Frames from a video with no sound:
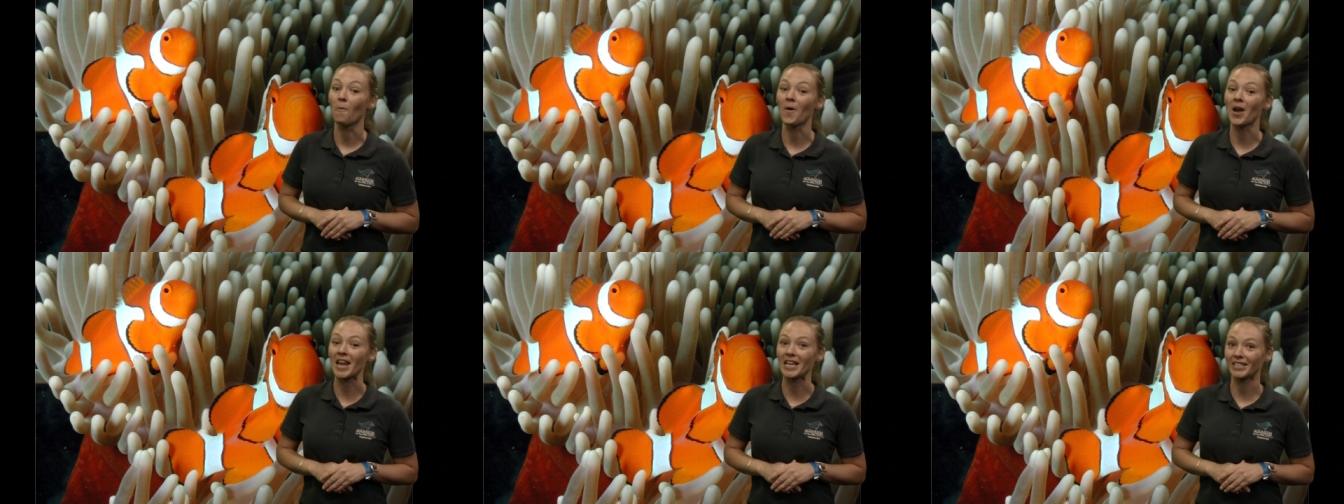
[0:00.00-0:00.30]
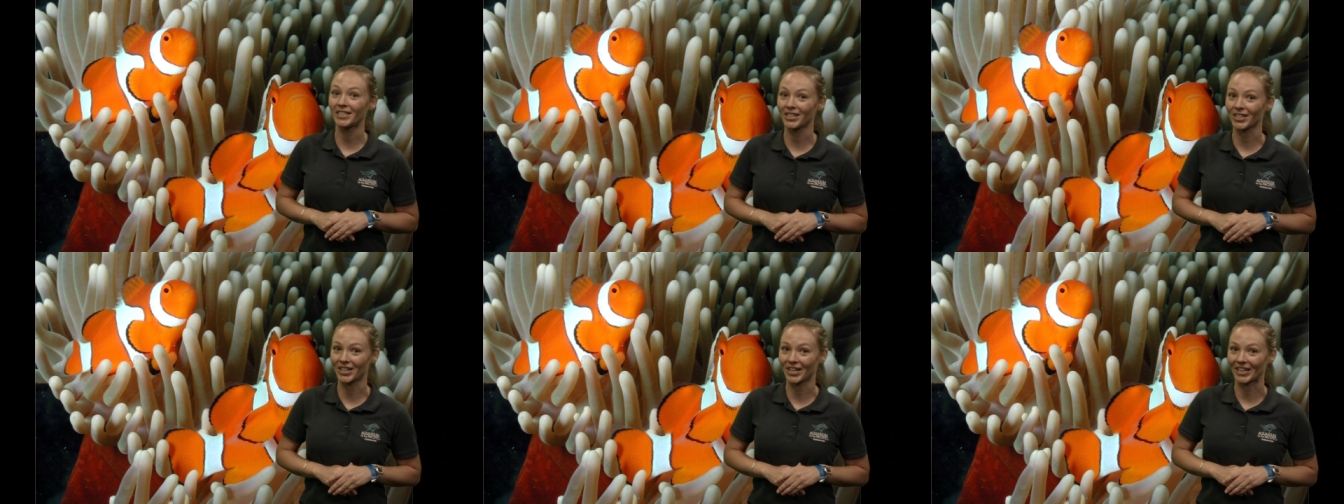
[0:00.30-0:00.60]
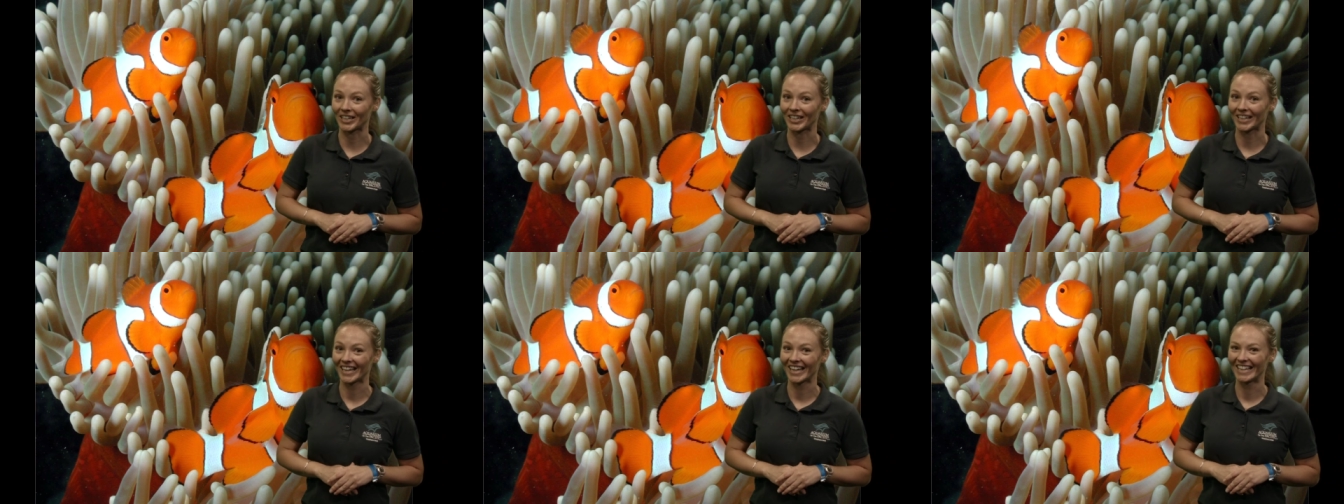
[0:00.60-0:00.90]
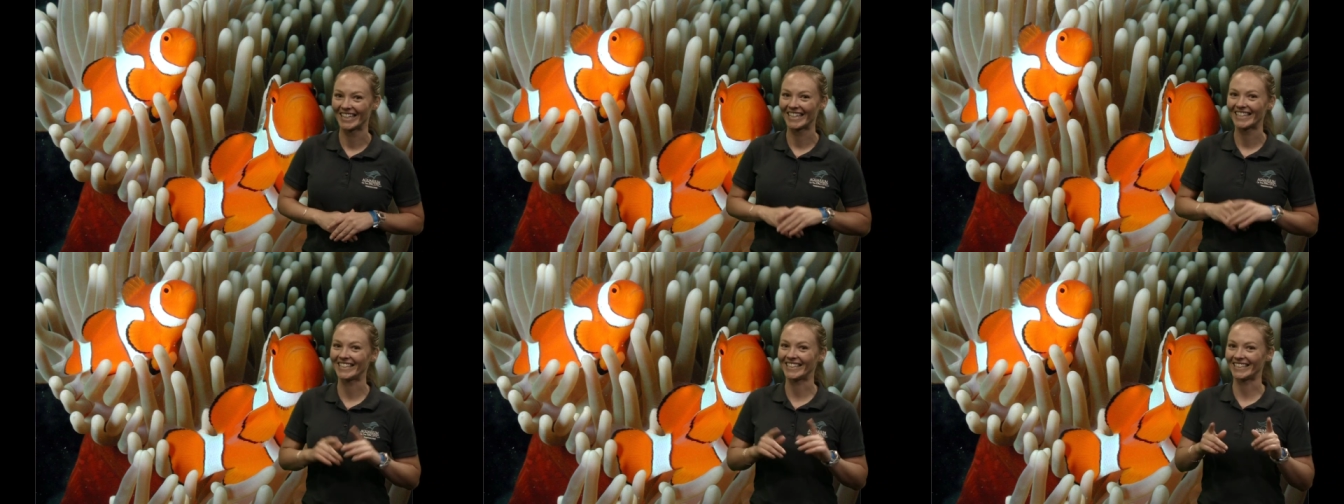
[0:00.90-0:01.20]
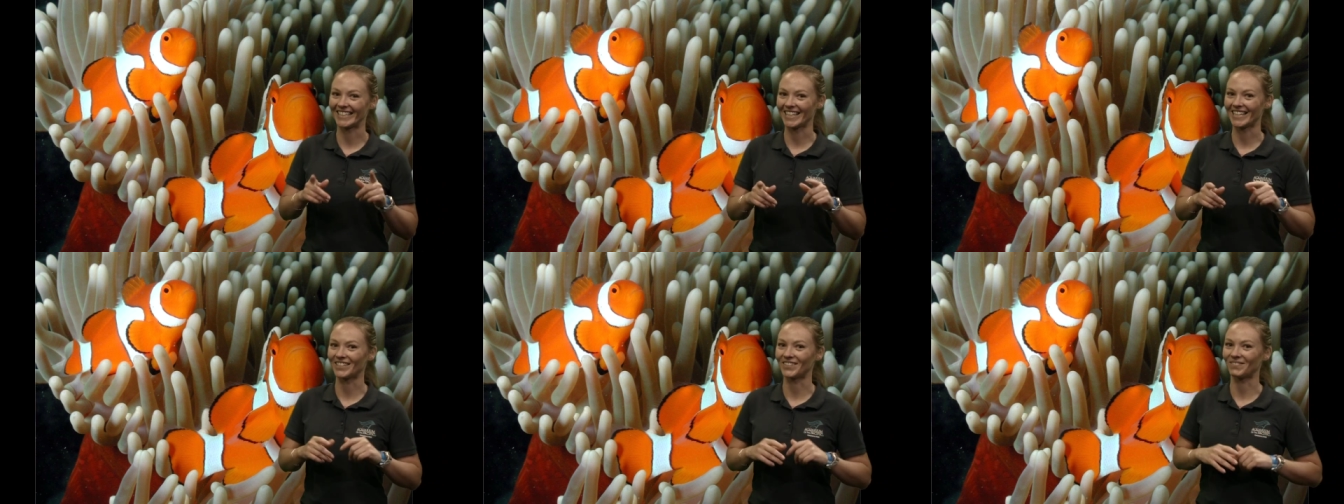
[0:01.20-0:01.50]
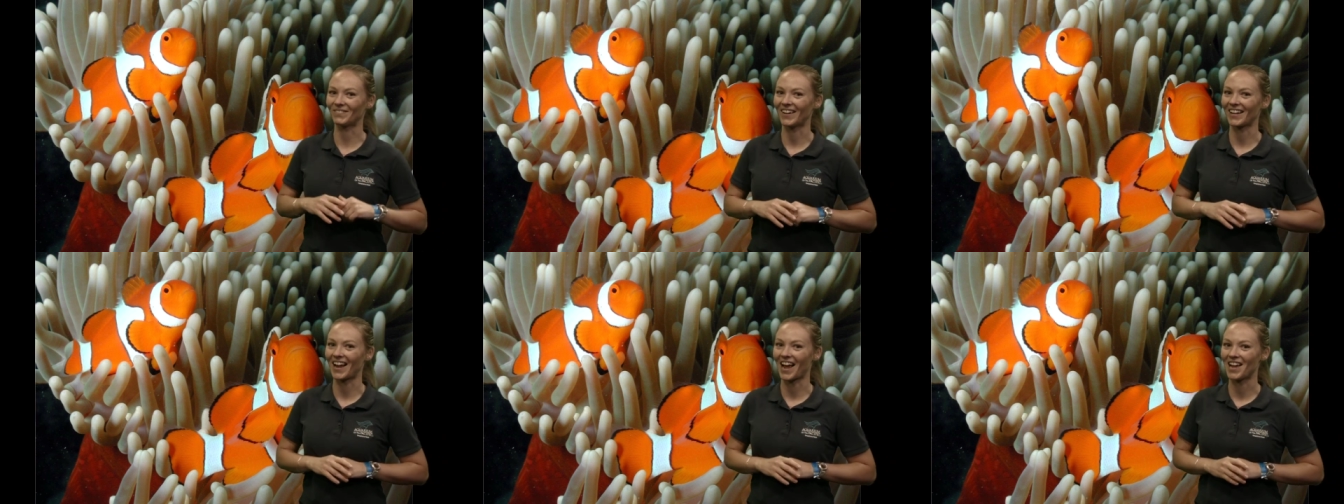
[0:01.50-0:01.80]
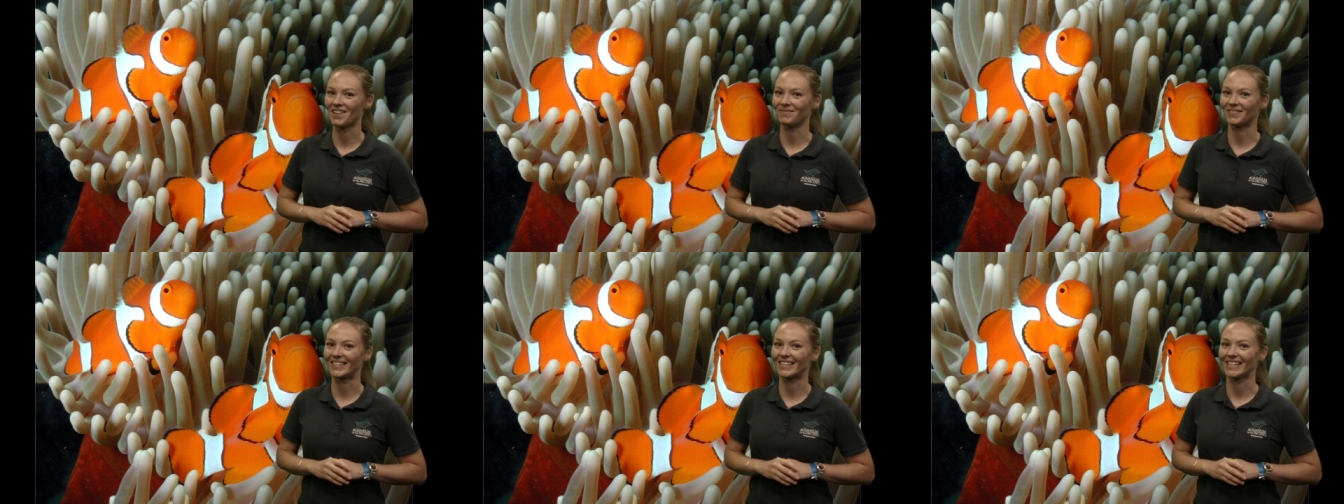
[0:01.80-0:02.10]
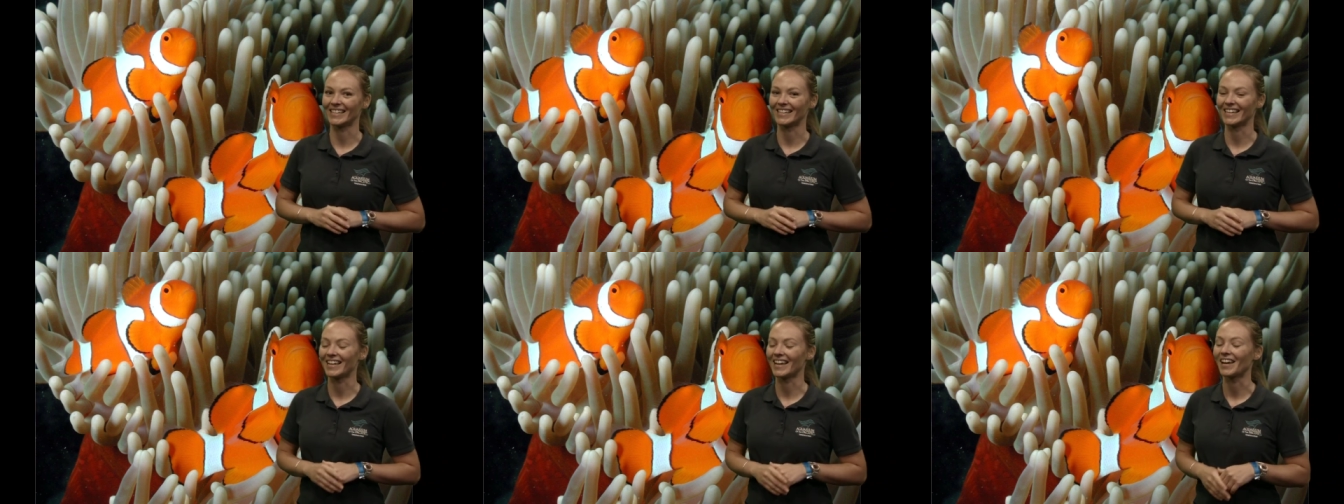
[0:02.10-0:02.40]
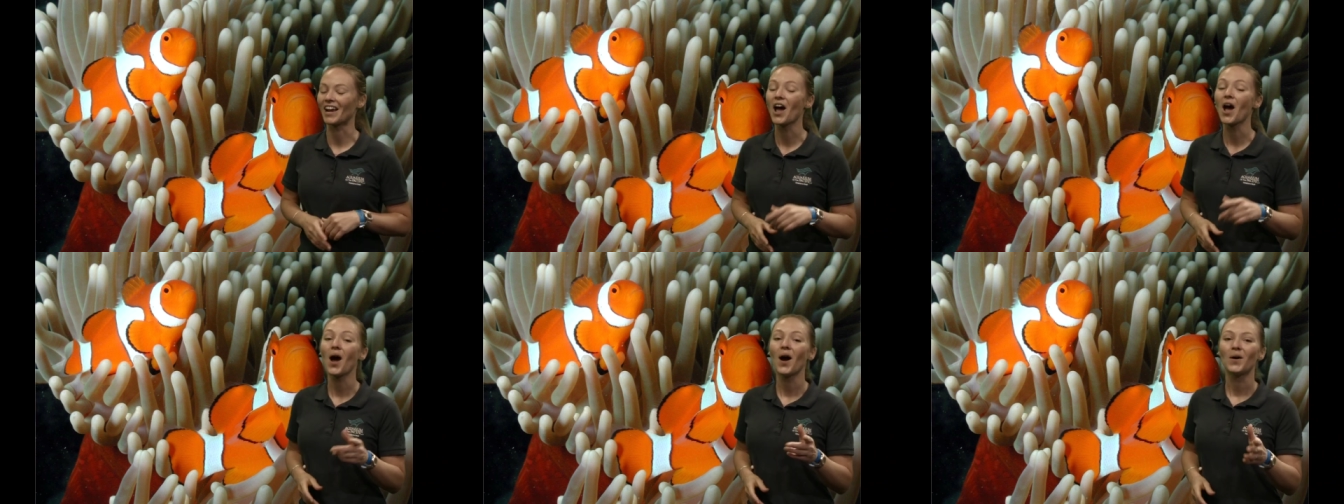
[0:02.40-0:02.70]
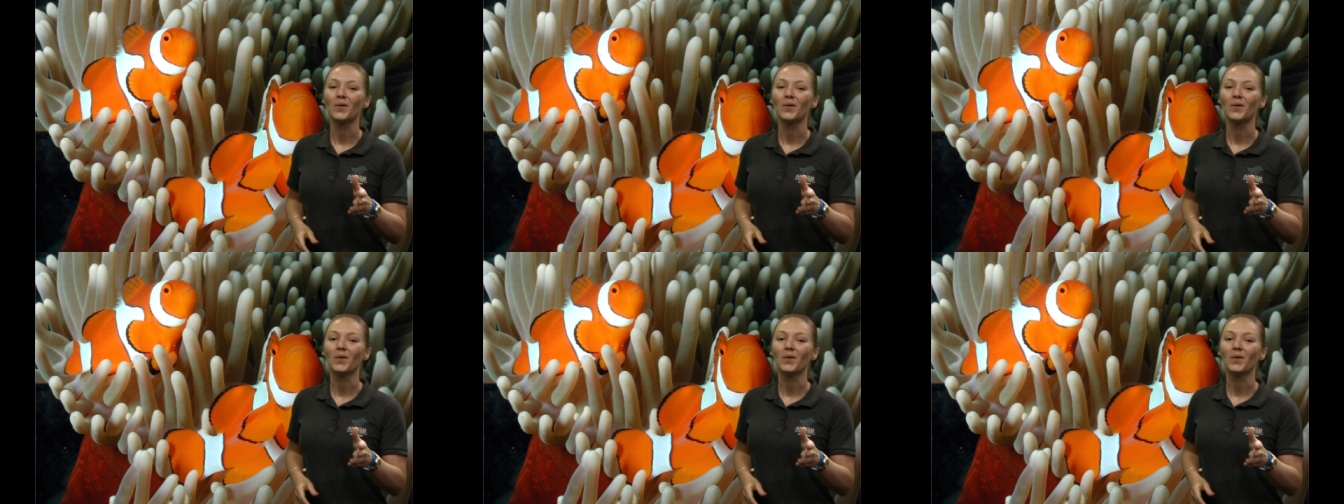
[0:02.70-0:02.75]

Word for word: winter sees what I'm seeing.